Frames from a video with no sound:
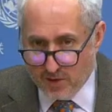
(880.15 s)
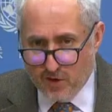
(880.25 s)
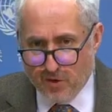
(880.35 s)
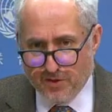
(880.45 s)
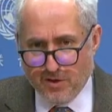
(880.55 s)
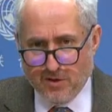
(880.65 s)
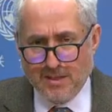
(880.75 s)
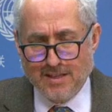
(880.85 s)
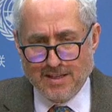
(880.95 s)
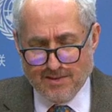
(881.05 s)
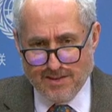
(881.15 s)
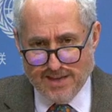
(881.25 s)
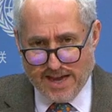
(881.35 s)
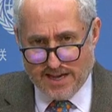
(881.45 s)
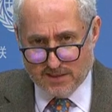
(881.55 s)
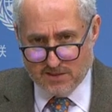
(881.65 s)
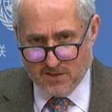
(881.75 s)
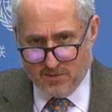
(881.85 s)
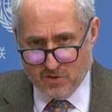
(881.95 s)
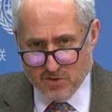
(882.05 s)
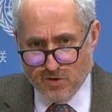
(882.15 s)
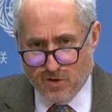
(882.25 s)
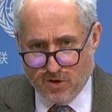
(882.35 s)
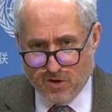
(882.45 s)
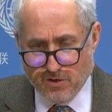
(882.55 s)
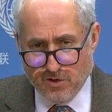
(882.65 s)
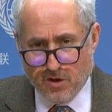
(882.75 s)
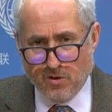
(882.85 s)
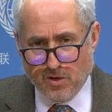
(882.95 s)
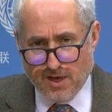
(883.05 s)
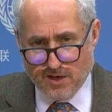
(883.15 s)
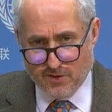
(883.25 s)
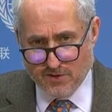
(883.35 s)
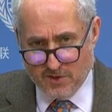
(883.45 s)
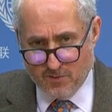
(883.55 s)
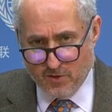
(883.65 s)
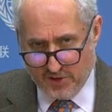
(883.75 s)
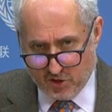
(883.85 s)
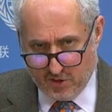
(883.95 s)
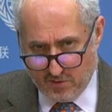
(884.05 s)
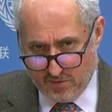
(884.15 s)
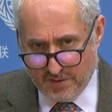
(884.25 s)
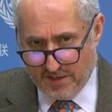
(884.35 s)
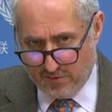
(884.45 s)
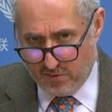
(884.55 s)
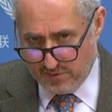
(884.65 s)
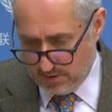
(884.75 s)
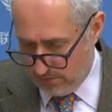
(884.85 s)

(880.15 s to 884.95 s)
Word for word: by the way, all the the ACT numbers are on online on the WHO platform,